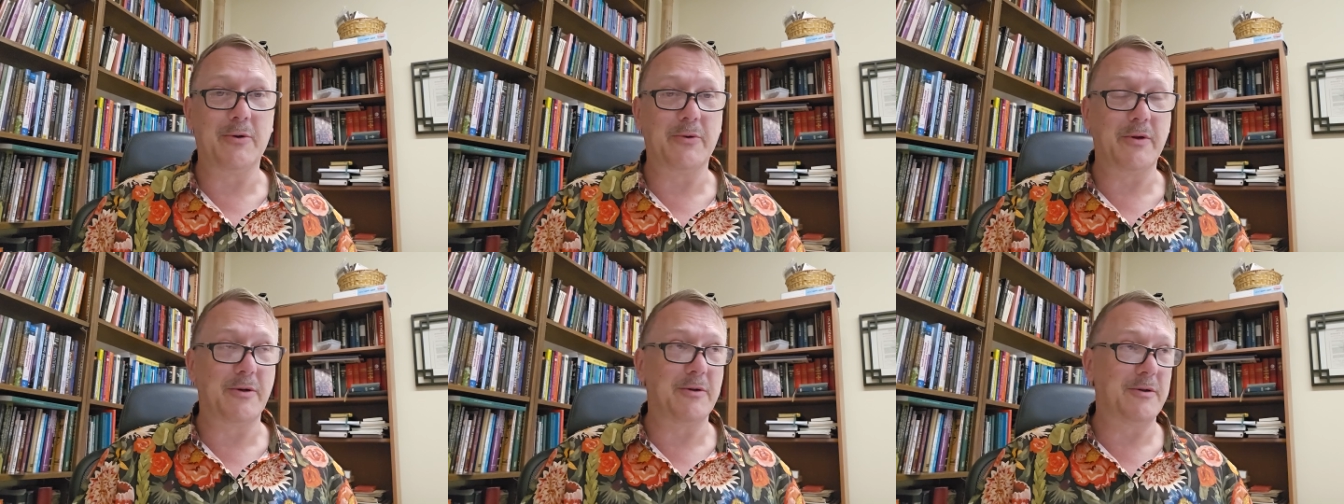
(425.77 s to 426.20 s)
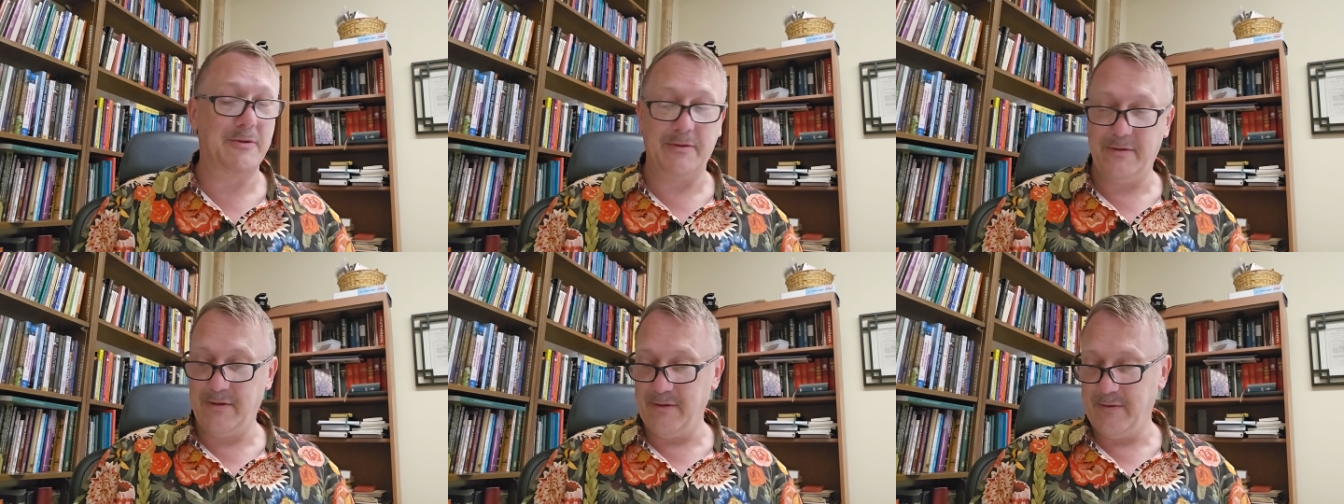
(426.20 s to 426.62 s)
know, there,
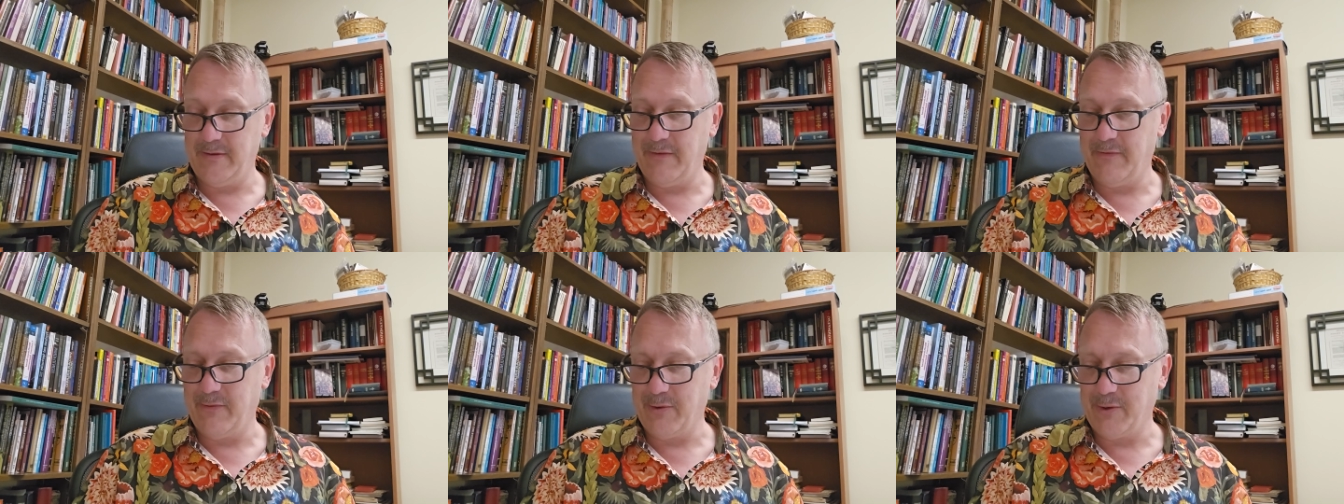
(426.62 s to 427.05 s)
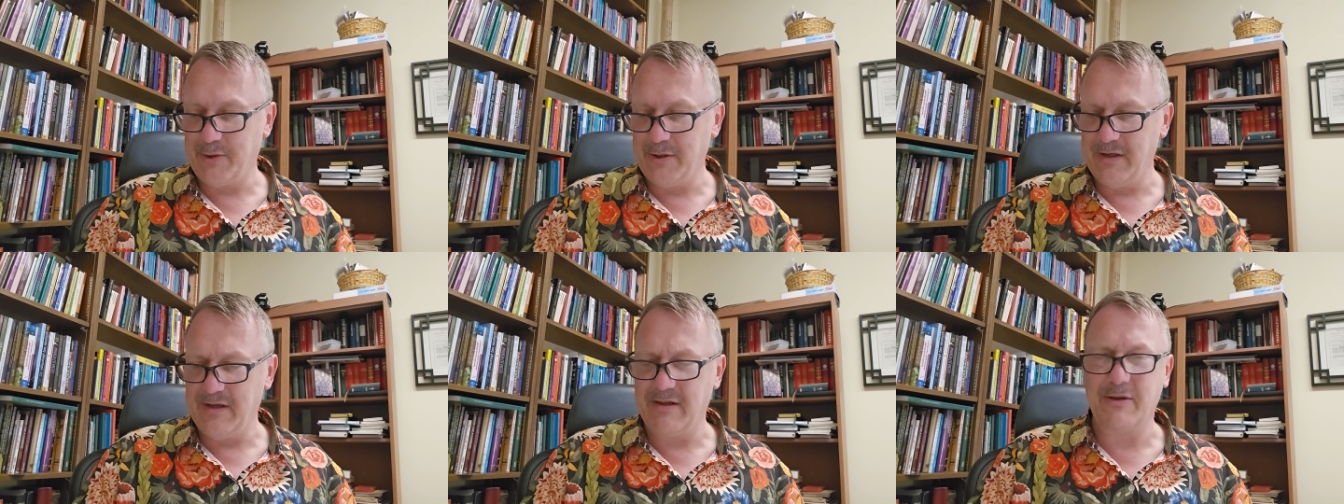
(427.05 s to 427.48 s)

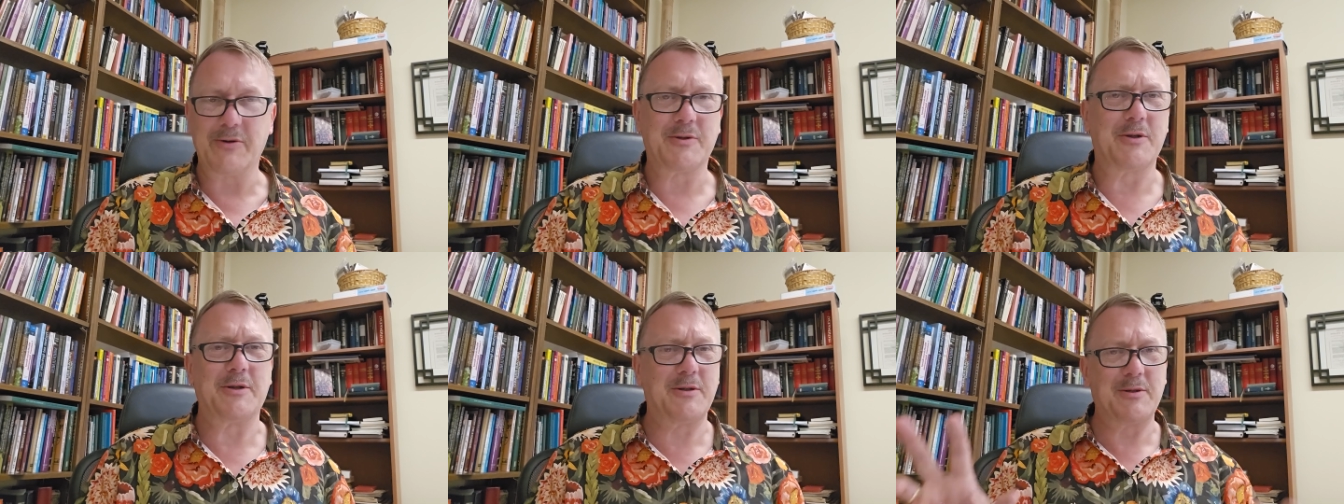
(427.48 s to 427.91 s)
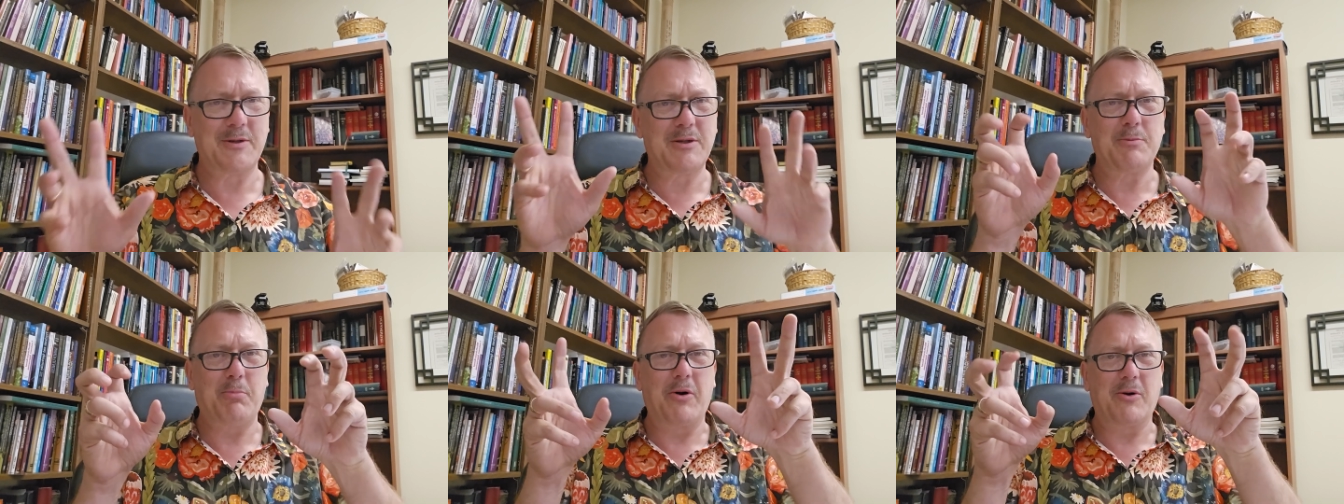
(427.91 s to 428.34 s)
unfortunately, there's this
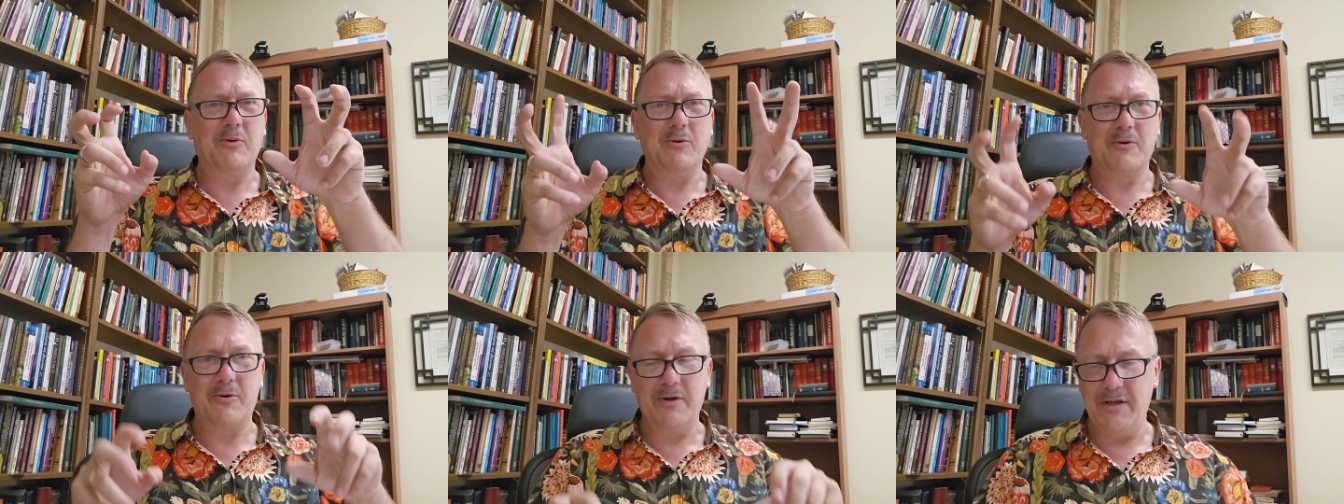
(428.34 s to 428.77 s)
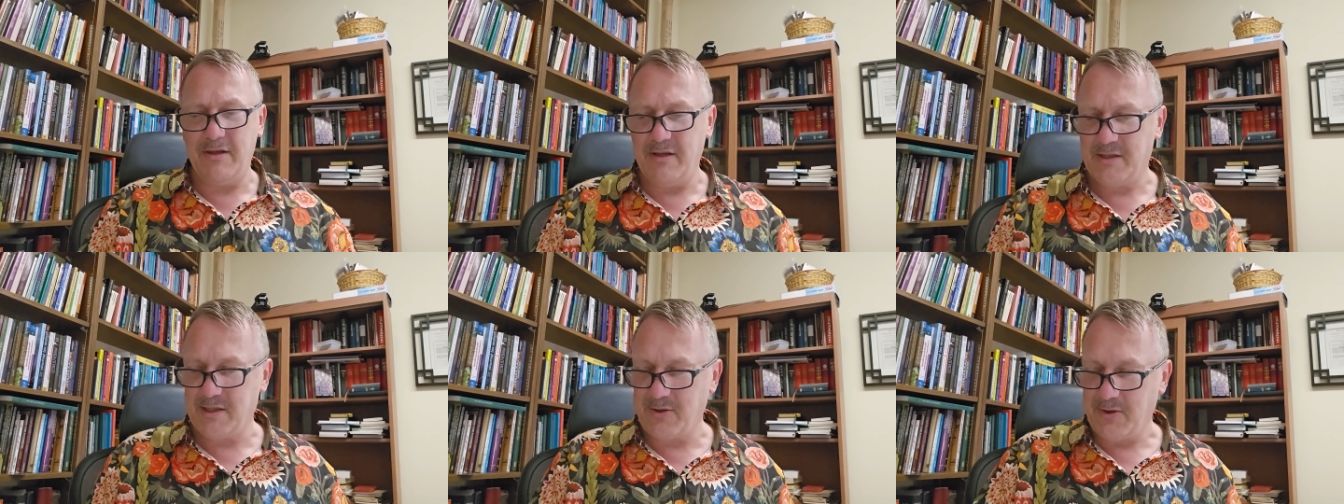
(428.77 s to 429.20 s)
sparkle creed
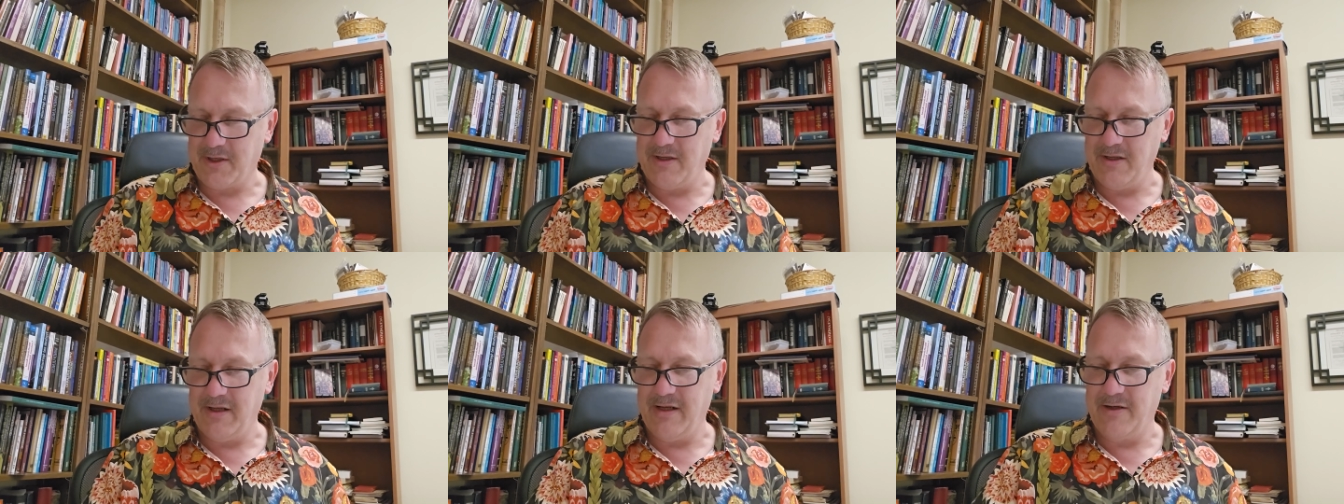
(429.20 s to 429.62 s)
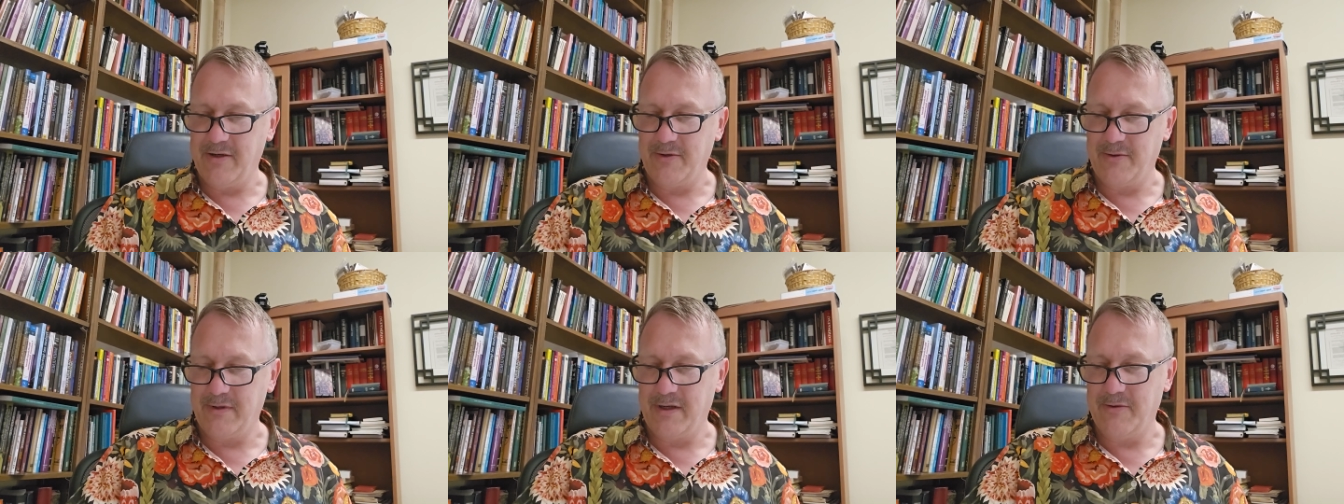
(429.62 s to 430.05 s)
that's circulated
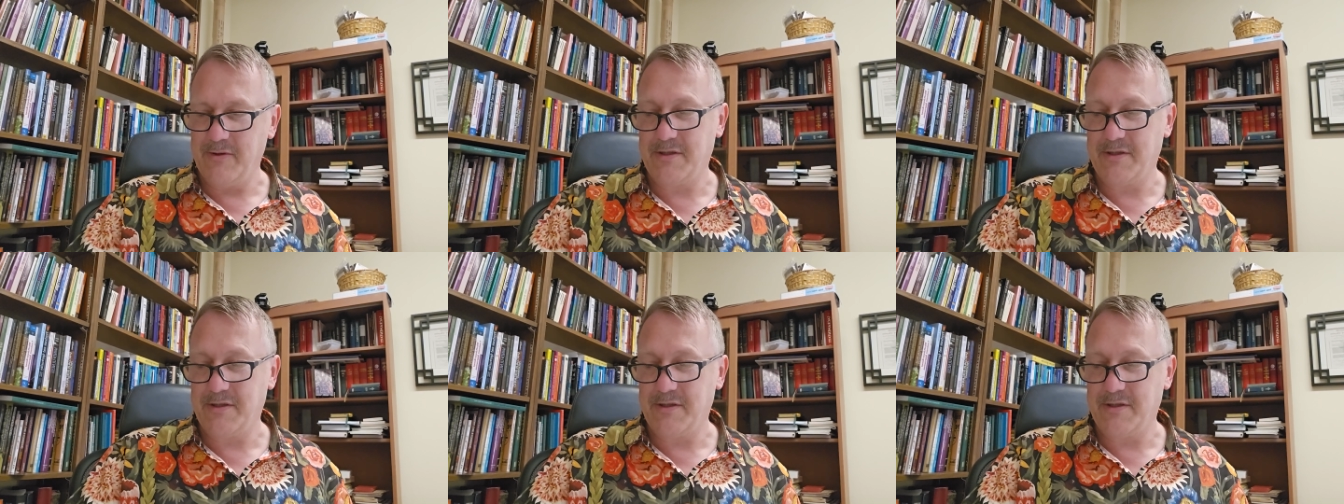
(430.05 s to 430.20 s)
around.